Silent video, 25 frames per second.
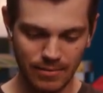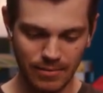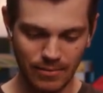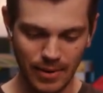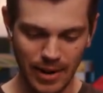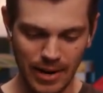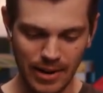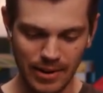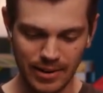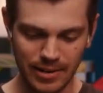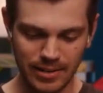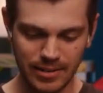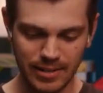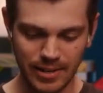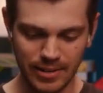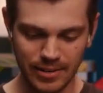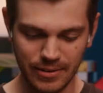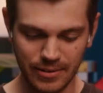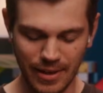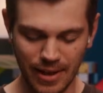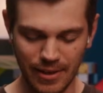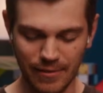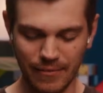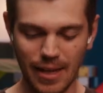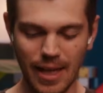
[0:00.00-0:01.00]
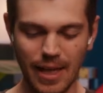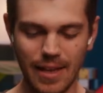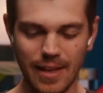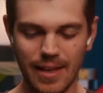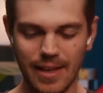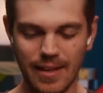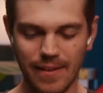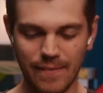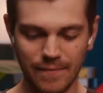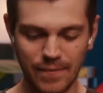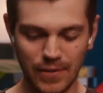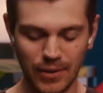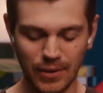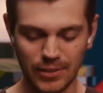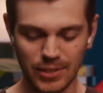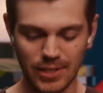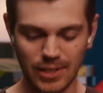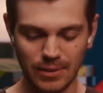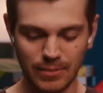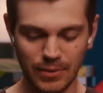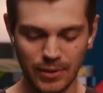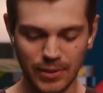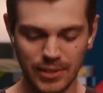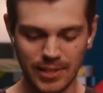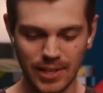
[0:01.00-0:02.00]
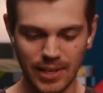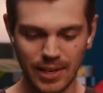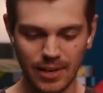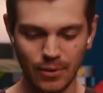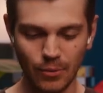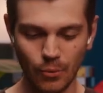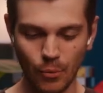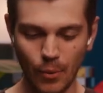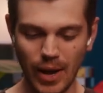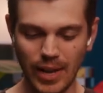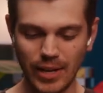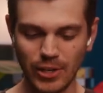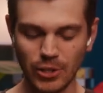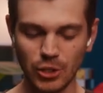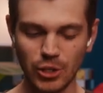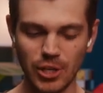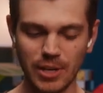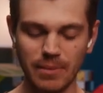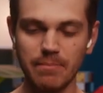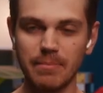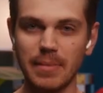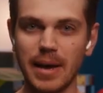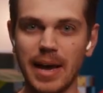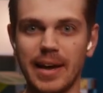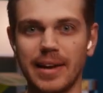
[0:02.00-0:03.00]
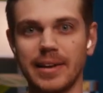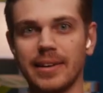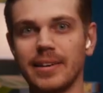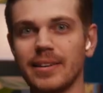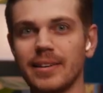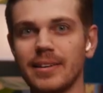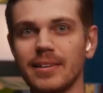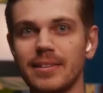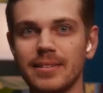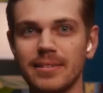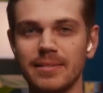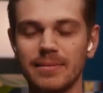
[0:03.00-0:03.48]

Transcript: I don't know. It feels almost like a wet gym bag.